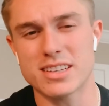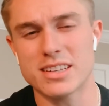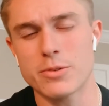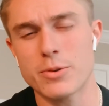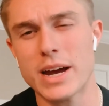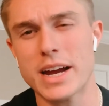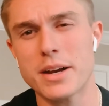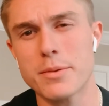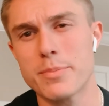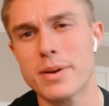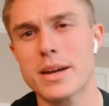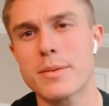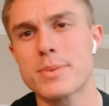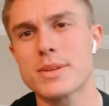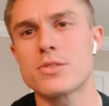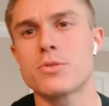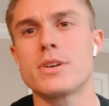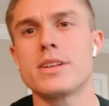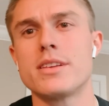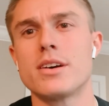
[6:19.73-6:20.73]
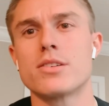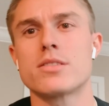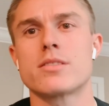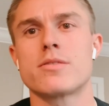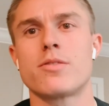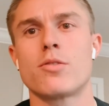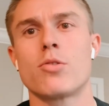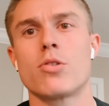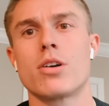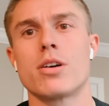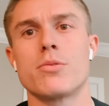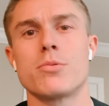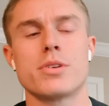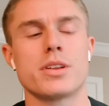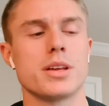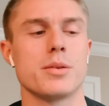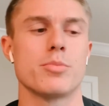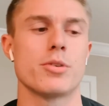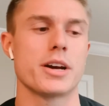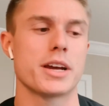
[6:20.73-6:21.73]
And we had to pick between those 4 and
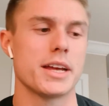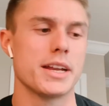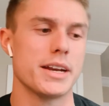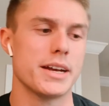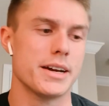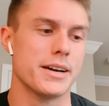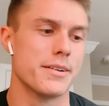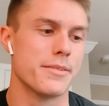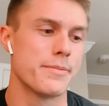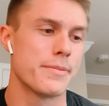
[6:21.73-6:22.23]
really break it down.